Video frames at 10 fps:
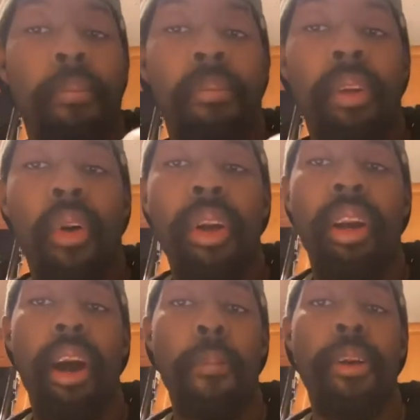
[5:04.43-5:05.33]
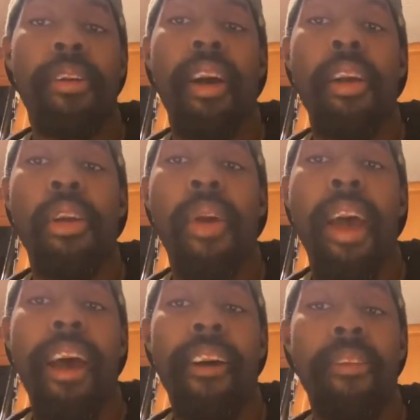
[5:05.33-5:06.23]
Going up your tongue, you
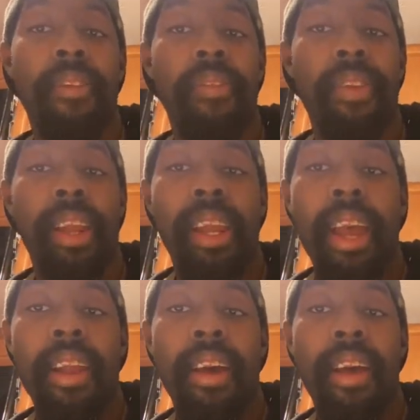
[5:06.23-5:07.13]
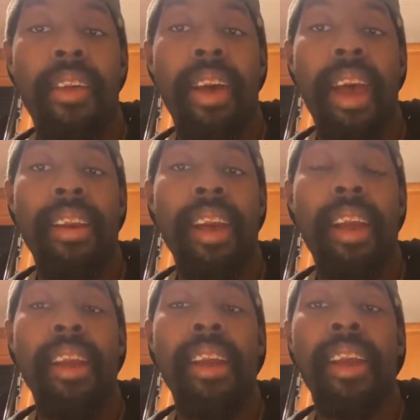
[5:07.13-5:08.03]
have, again, that
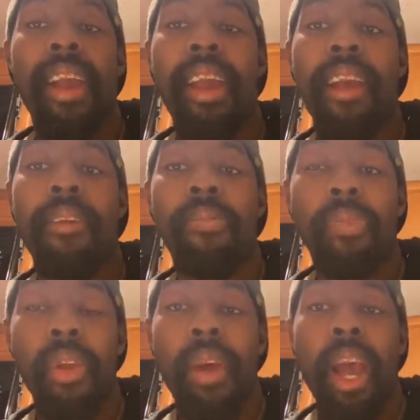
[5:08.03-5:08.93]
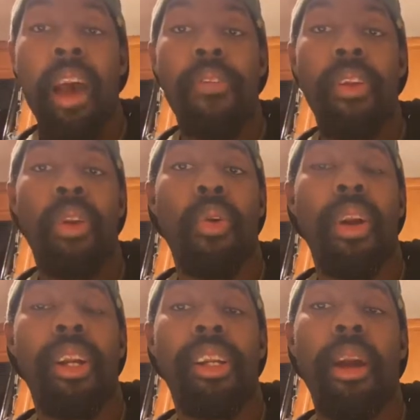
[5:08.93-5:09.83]
netting, and you have
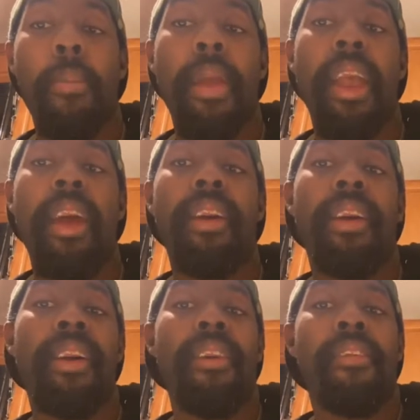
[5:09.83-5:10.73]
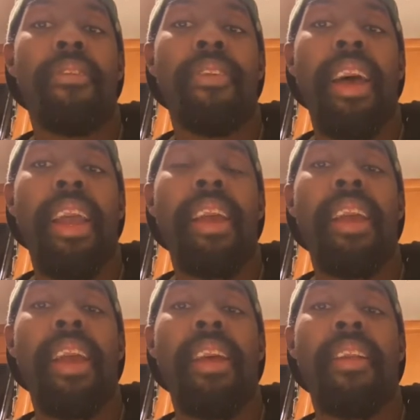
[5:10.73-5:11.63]
your Jumpman, Flight,
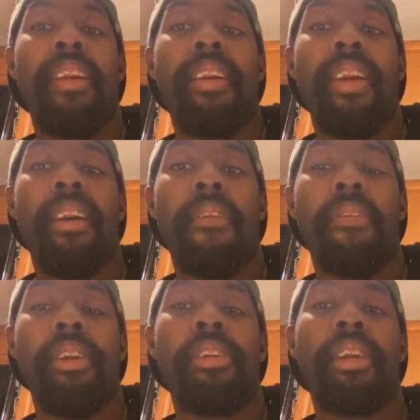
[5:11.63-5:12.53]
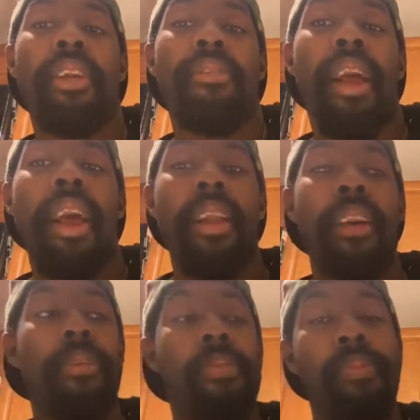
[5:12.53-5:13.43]
and the Varsity
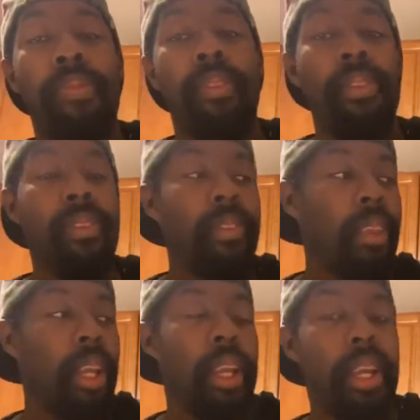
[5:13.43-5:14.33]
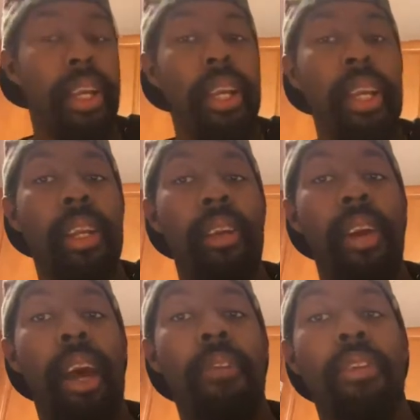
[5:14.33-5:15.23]
Red. And you
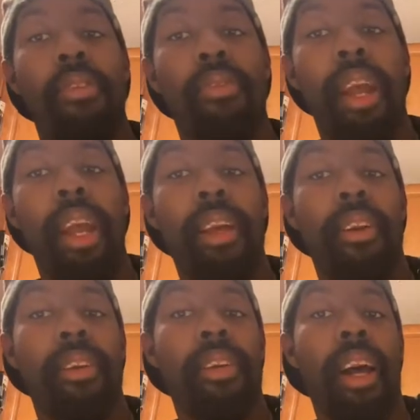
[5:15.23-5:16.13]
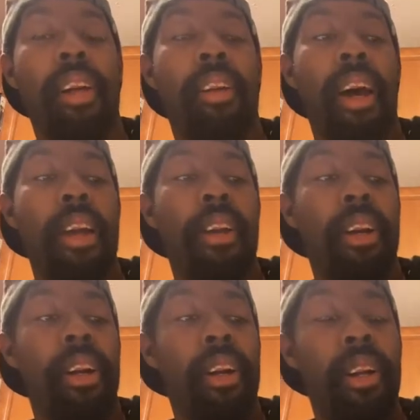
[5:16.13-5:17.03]
have this red inner sock
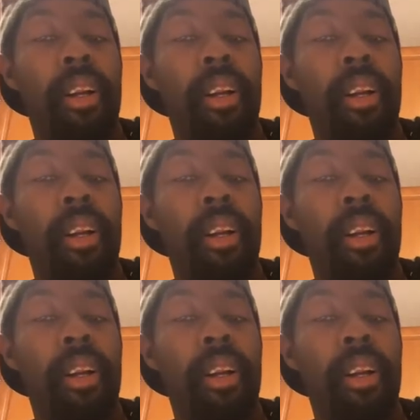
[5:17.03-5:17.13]
liner.